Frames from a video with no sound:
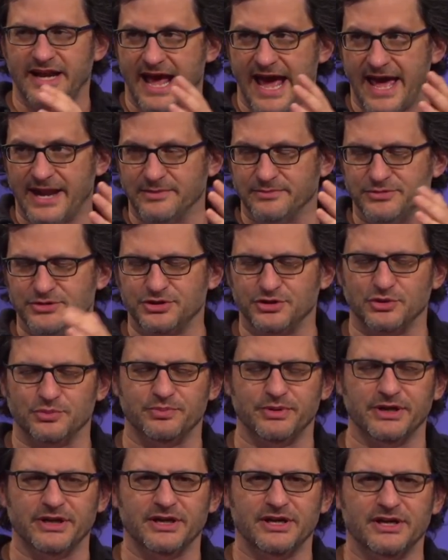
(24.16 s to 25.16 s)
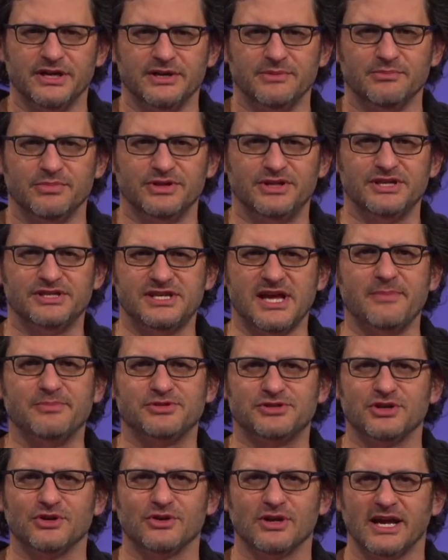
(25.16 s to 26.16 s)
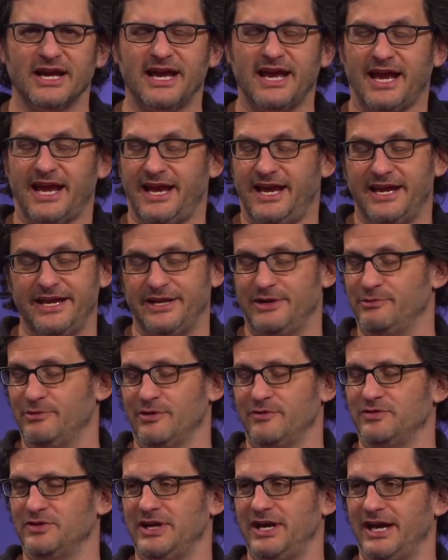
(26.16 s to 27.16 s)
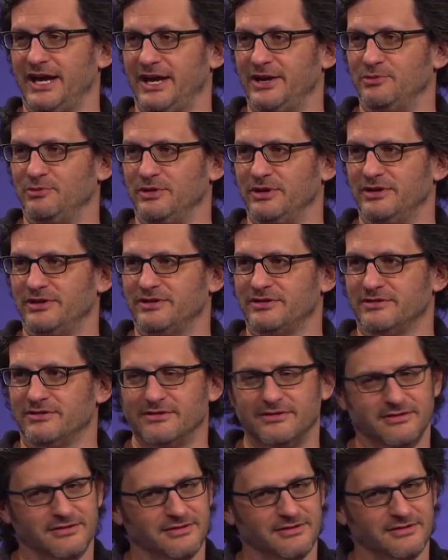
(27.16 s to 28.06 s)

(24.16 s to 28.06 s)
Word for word: Adam too. But this episode like hit you over the head with.